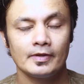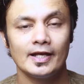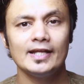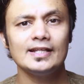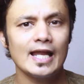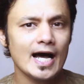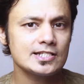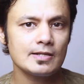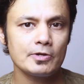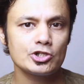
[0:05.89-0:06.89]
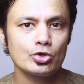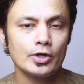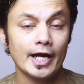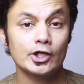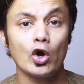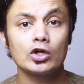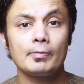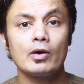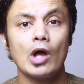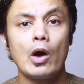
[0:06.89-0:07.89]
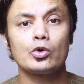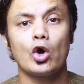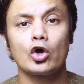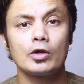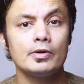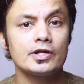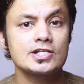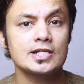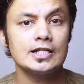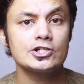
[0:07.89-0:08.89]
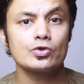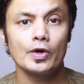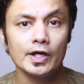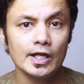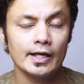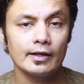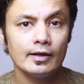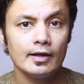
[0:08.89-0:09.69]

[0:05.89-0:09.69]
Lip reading: In the last episode, I talked about how documentary style storytelling